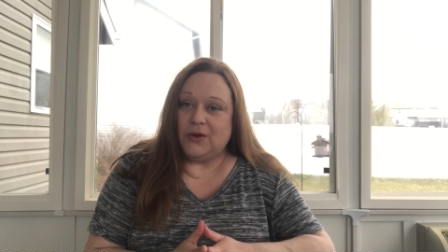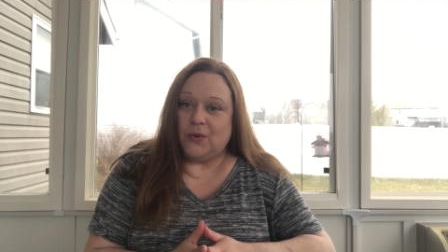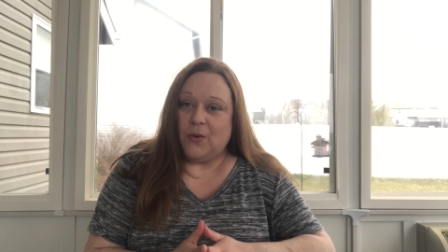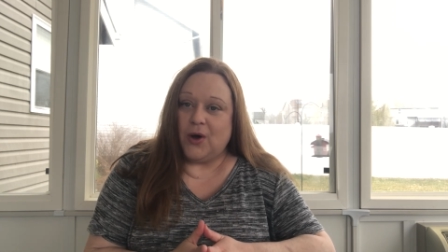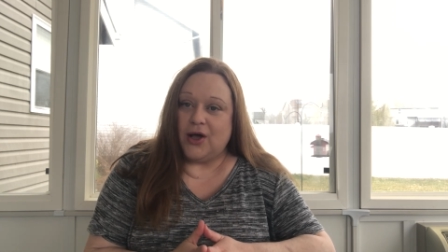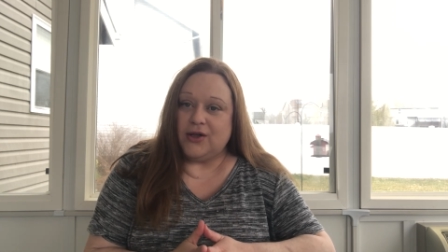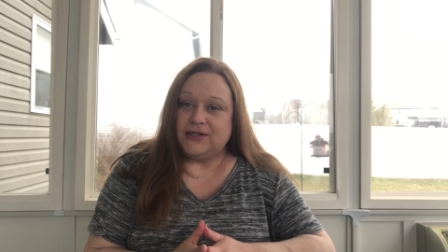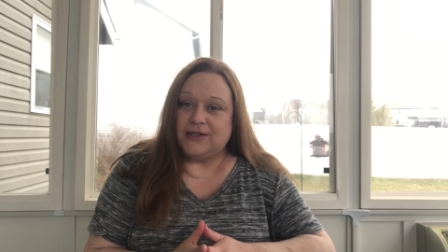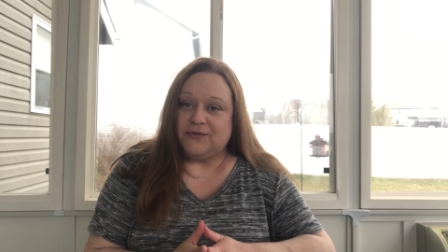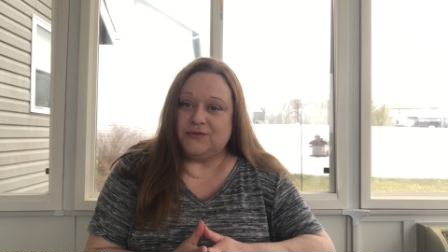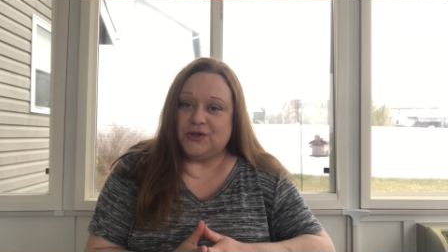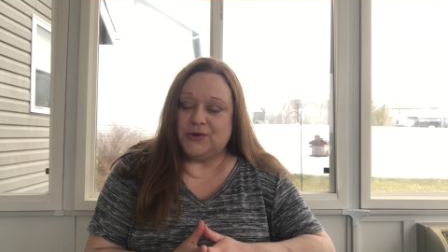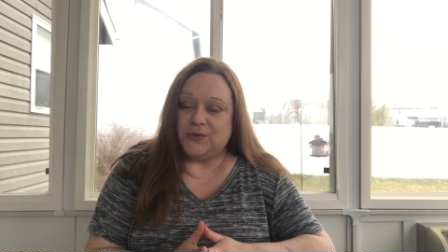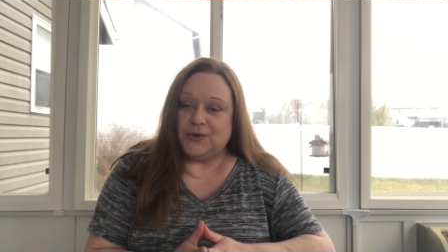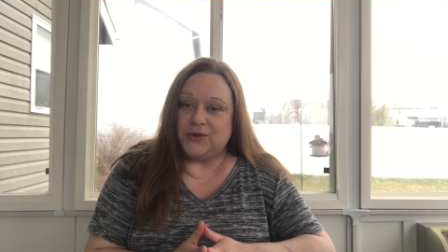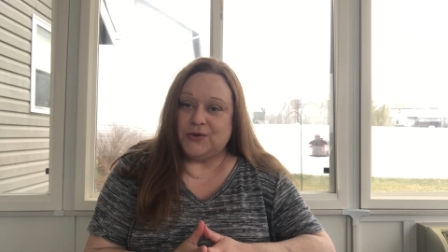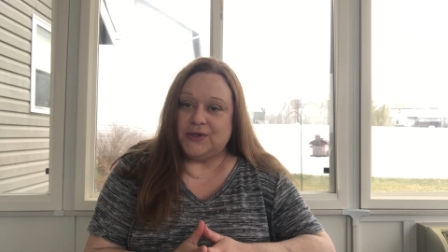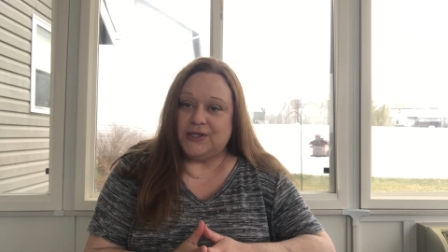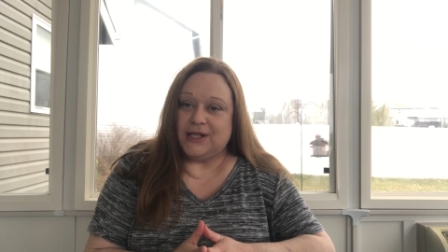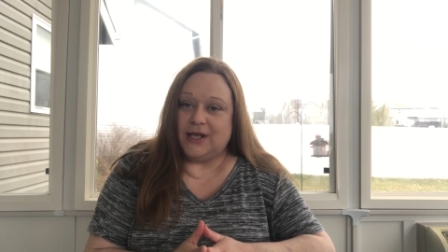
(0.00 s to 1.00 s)
the walls of
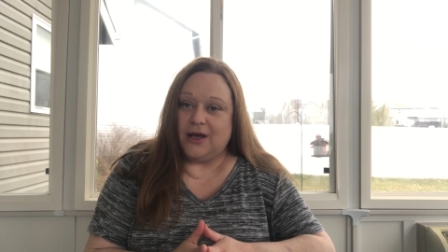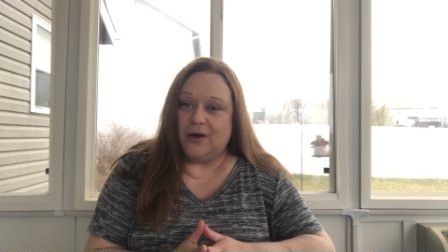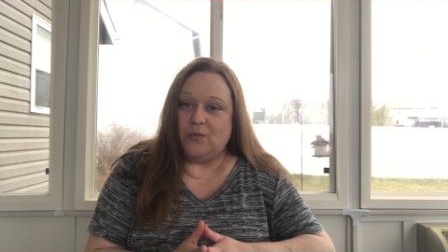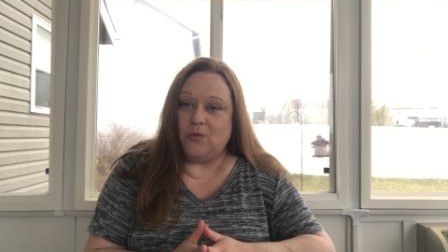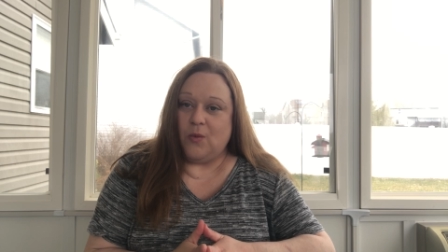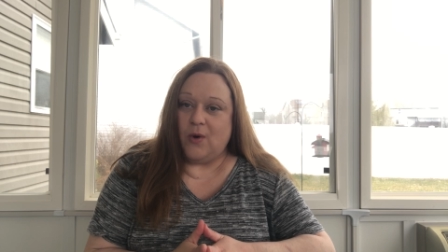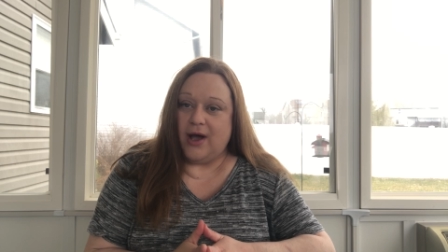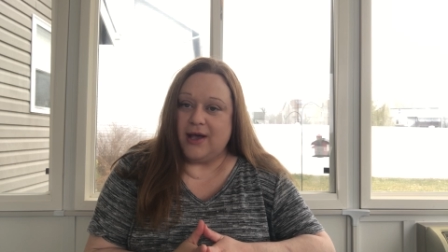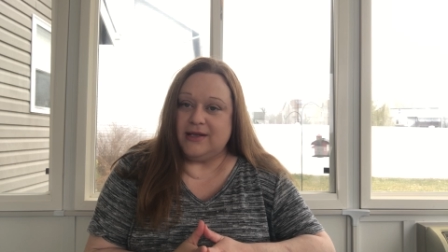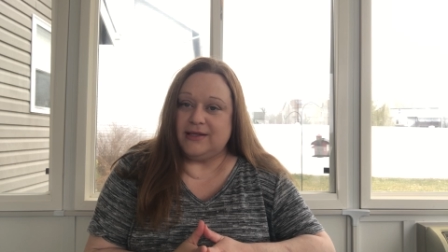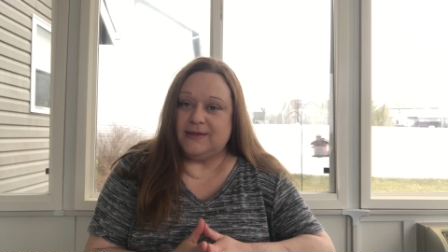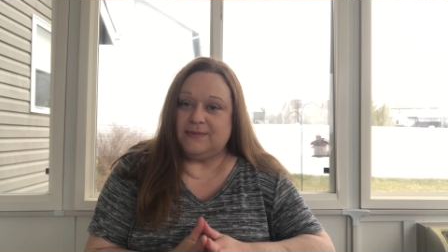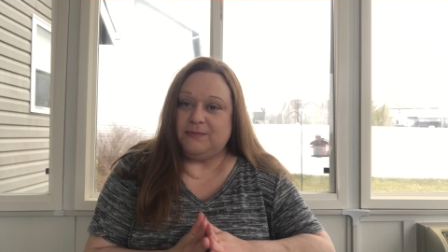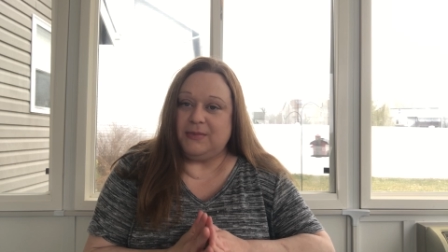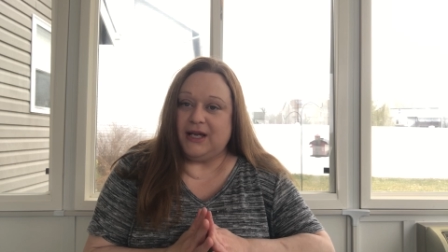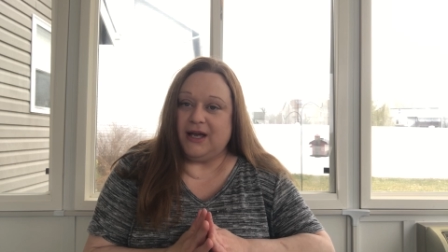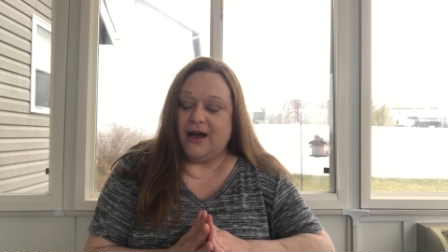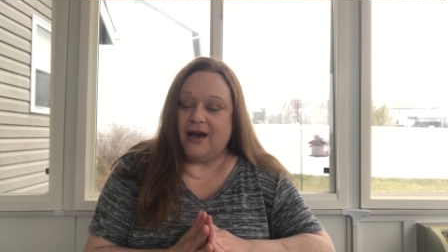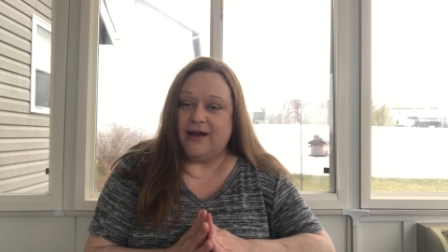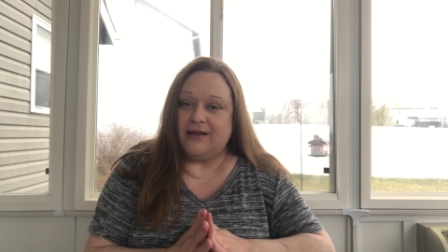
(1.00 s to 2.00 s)
Jerusalem was
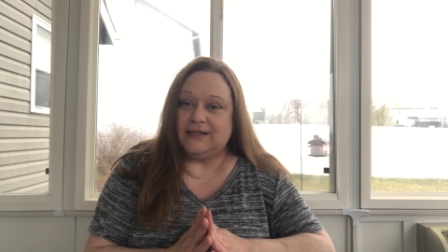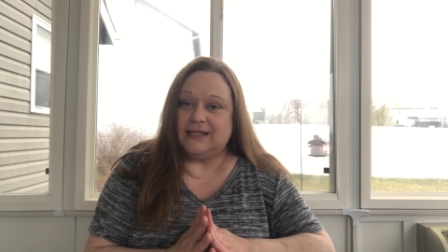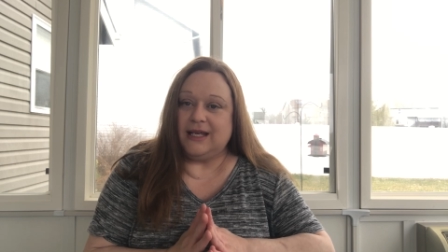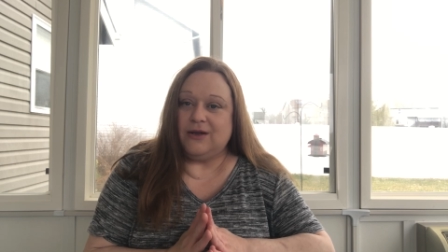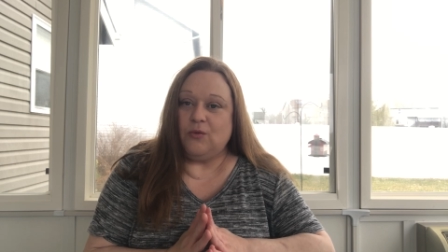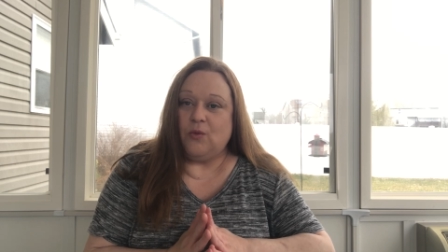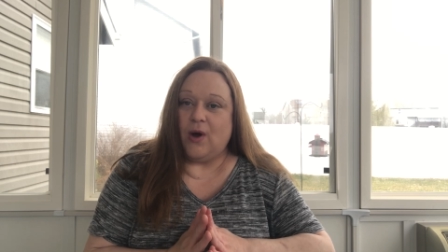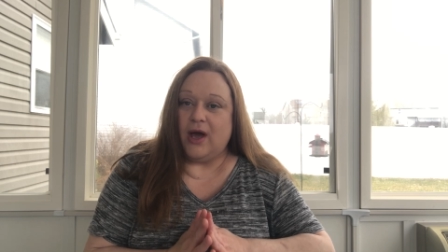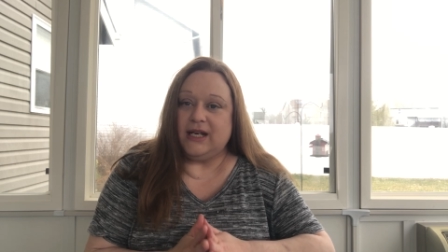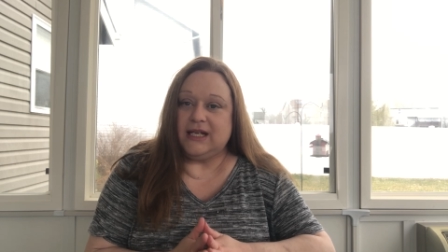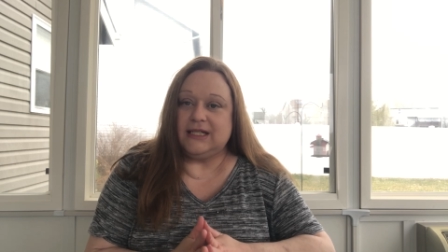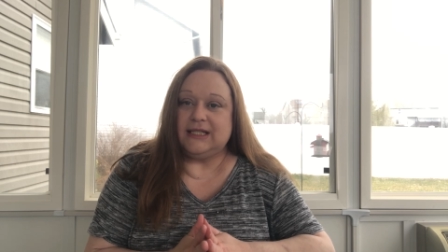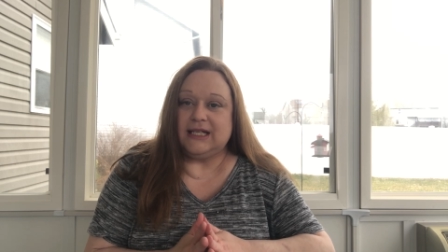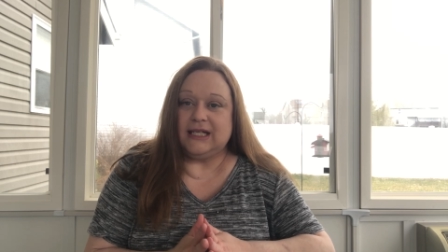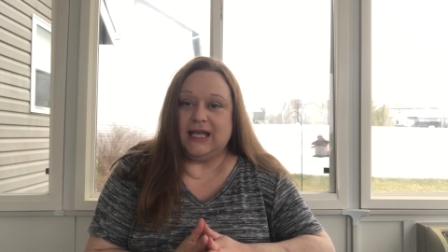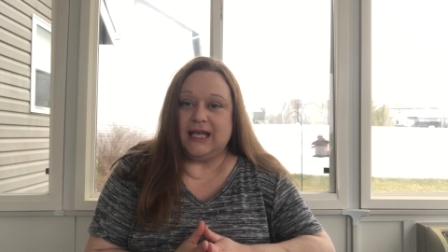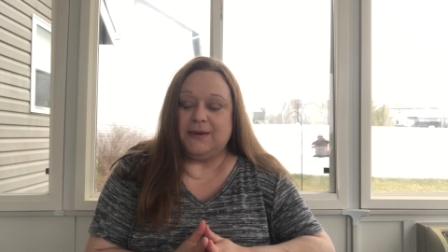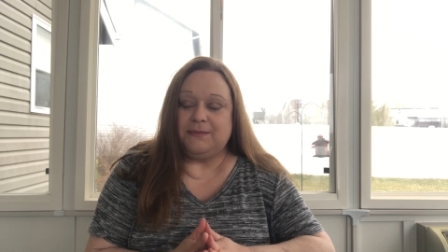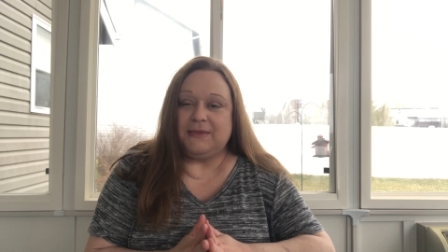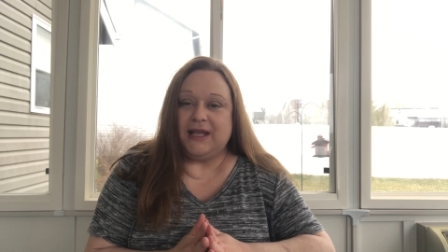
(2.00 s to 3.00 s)
because he wanted to
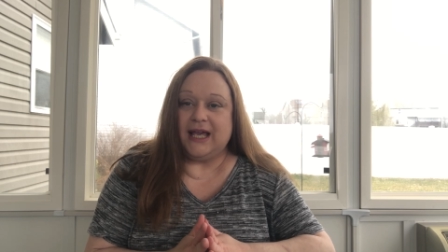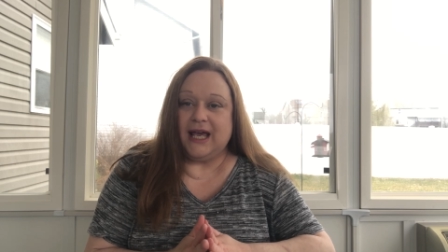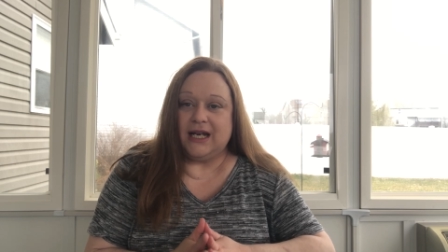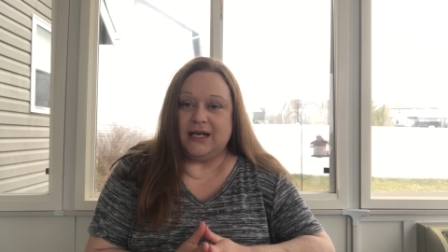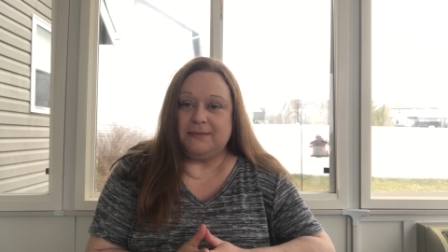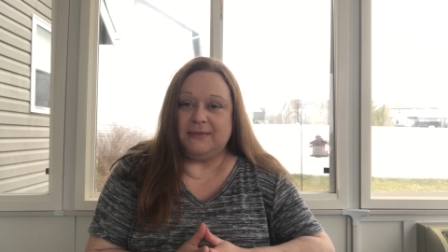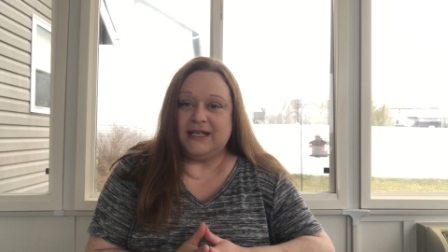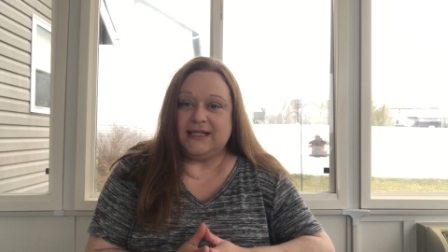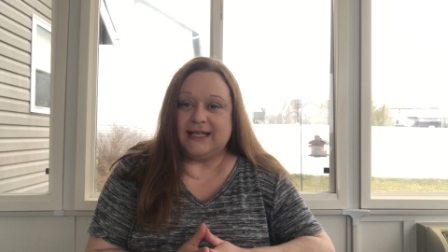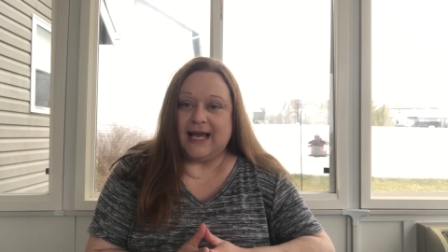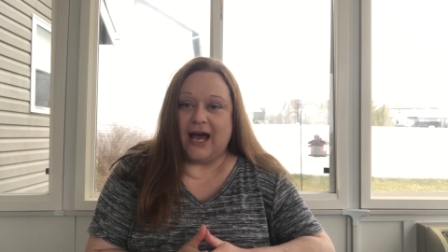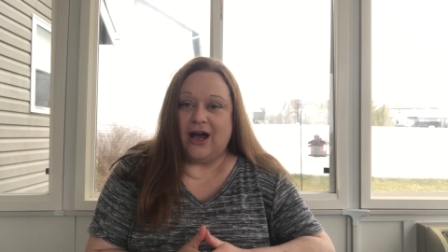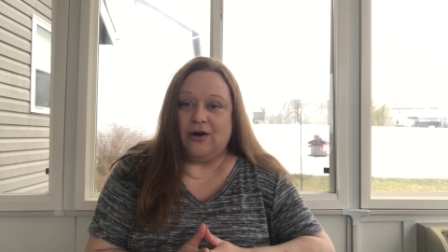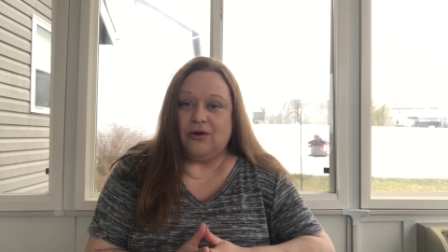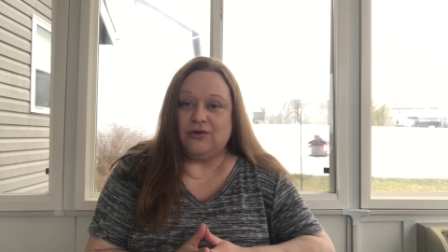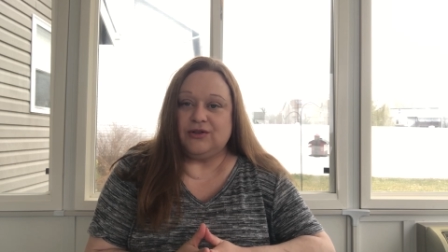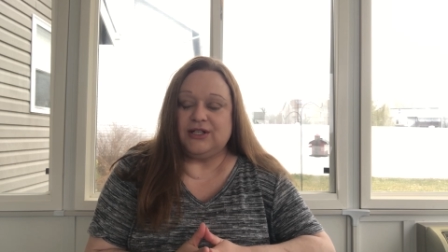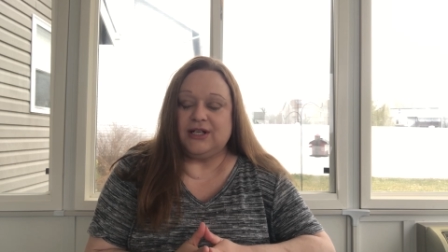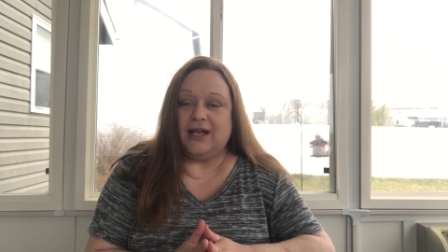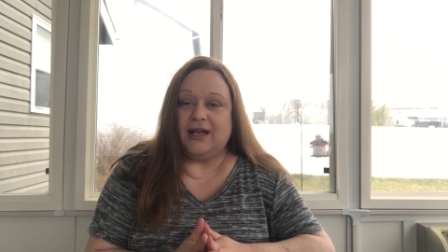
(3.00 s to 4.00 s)
keep the enemies
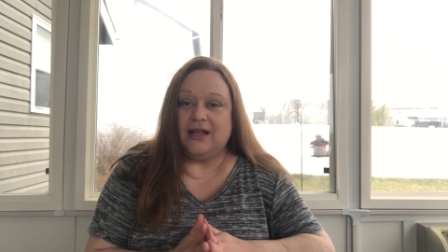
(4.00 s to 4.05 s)
out